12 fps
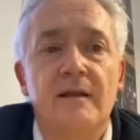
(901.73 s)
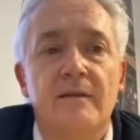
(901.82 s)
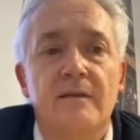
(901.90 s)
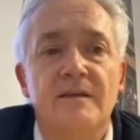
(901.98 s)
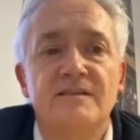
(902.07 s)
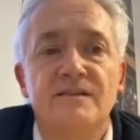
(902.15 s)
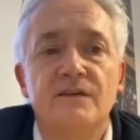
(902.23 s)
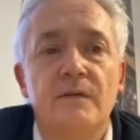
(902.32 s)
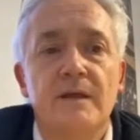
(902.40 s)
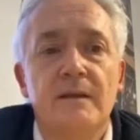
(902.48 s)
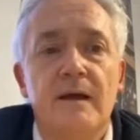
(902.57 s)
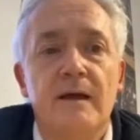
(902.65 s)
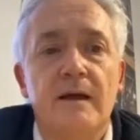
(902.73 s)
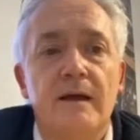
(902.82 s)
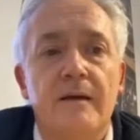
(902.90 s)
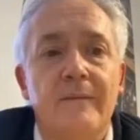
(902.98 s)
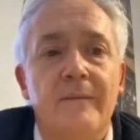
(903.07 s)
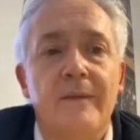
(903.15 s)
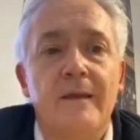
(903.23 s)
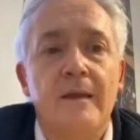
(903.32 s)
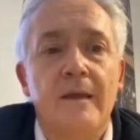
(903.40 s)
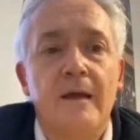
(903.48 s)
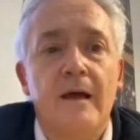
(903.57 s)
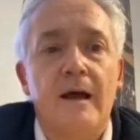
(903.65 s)
the student
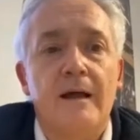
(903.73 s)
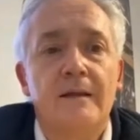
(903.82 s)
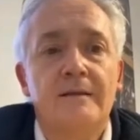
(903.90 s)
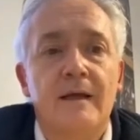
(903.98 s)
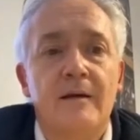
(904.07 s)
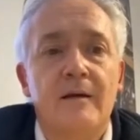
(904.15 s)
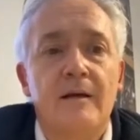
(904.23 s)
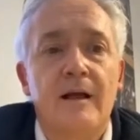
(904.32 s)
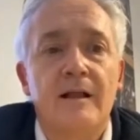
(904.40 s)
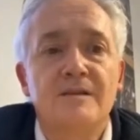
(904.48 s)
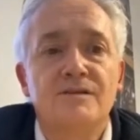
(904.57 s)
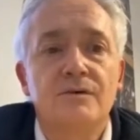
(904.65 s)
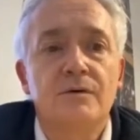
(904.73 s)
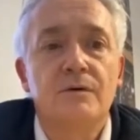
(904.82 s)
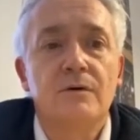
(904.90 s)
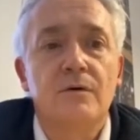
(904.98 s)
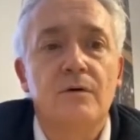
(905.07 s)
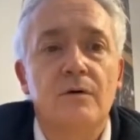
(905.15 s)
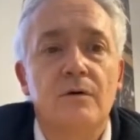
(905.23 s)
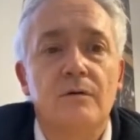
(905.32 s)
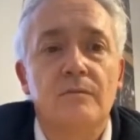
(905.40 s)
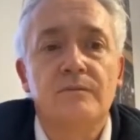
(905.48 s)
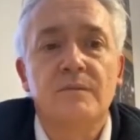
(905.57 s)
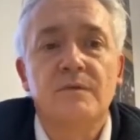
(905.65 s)
and
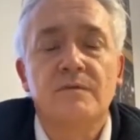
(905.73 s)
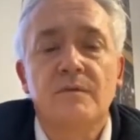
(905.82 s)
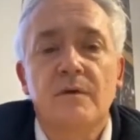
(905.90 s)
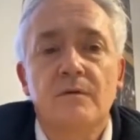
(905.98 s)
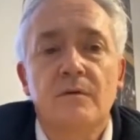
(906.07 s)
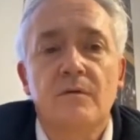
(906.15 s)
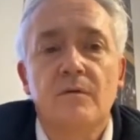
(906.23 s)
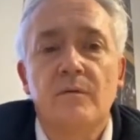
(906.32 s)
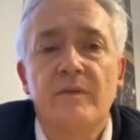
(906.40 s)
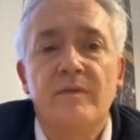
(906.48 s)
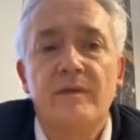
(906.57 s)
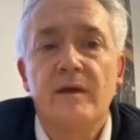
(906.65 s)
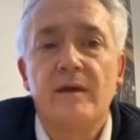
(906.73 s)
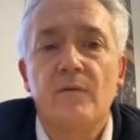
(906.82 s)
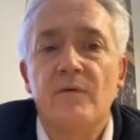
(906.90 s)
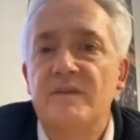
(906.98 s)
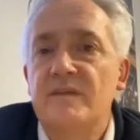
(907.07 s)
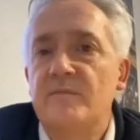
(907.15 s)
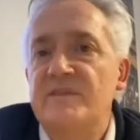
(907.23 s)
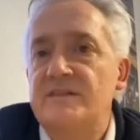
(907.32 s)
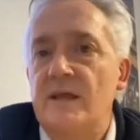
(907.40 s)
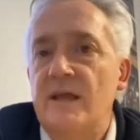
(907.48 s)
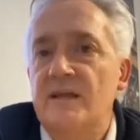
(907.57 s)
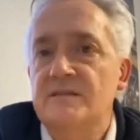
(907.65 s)
also with the
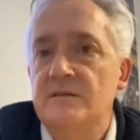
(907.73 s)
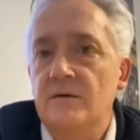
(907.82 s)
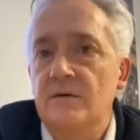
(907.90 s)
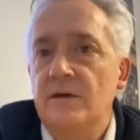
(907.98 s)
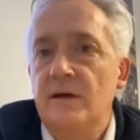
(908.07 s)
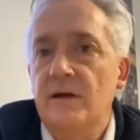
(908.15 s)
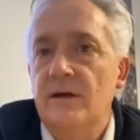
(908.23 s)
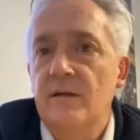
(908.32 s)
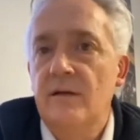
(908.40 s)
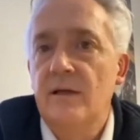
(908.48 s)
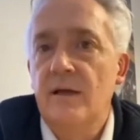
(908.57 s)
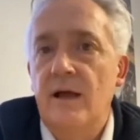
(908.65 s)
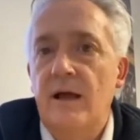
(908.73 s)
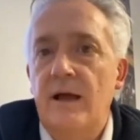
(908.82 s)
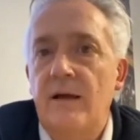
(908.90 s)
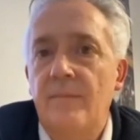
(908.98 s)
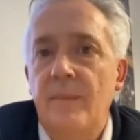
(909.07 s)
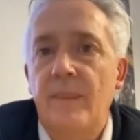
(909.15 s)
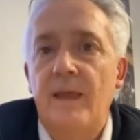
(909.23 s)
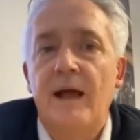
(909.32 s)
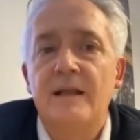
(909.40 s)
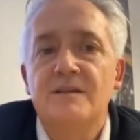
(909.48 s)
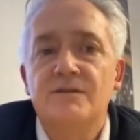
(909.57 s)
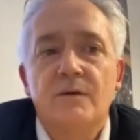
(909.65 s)
mistakes. No, yeah.
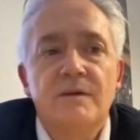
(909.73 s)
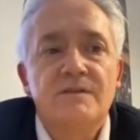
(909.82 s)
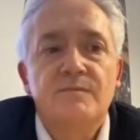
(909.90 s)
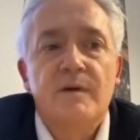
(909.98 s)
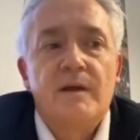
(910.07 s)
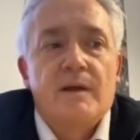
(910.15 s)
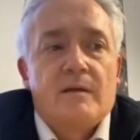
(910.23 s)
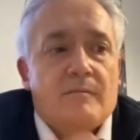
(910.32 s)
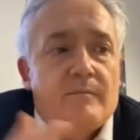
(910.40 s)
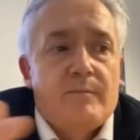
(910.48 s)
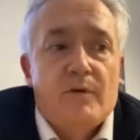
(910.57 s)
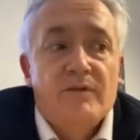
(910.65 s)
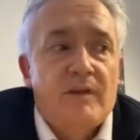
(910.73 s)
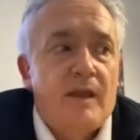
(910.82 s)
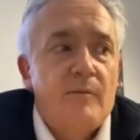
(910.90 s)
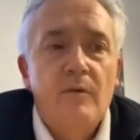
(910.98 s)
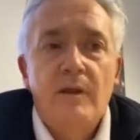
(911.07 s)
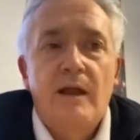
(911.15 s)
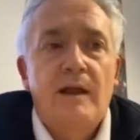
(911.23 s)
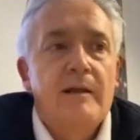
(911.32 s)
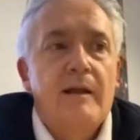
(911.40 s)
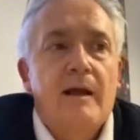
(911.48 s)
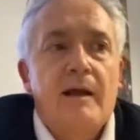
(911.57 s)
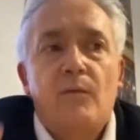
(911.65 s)
Also, it's portable
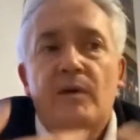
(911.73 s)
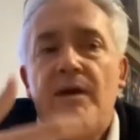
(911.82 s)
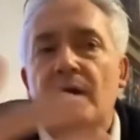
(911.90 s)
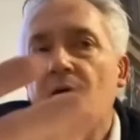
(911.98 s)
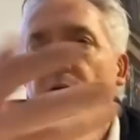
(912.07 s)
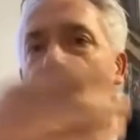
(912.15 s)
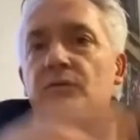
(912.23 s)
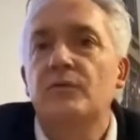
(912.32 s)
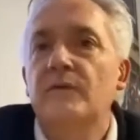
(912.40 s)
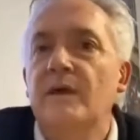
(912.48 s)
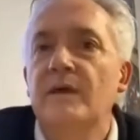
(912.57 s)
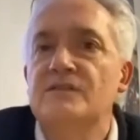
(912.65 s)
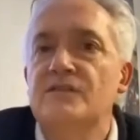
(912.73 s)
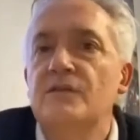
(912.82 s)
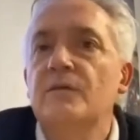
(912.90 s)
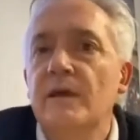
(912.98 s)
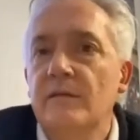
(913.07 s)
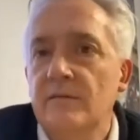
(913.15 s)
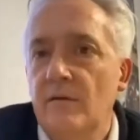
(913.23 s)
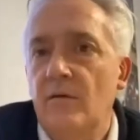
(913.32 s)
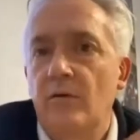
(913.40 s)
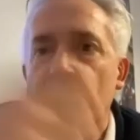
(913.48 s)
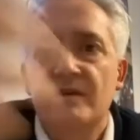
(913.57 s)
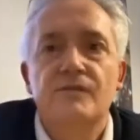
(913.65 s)
and we can go to the student
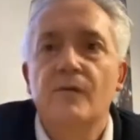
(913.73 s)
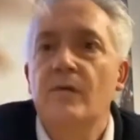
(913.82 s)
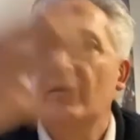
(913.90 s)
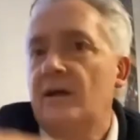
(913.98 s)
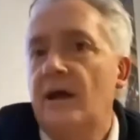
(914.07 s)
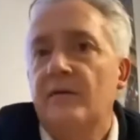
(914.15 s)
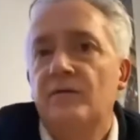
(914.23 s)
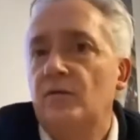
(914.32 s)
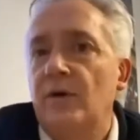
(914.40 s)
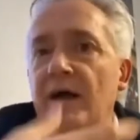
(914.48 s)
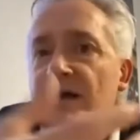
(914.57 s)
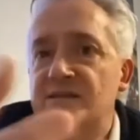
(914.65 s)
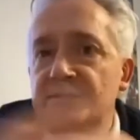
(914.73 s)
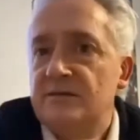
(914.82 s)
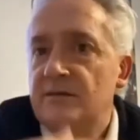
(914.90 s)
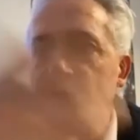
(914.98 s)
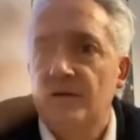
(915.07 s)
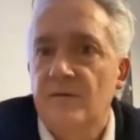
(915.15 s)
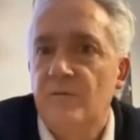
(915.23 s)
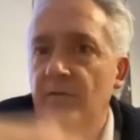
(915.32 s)
or the student can to us. Yeah,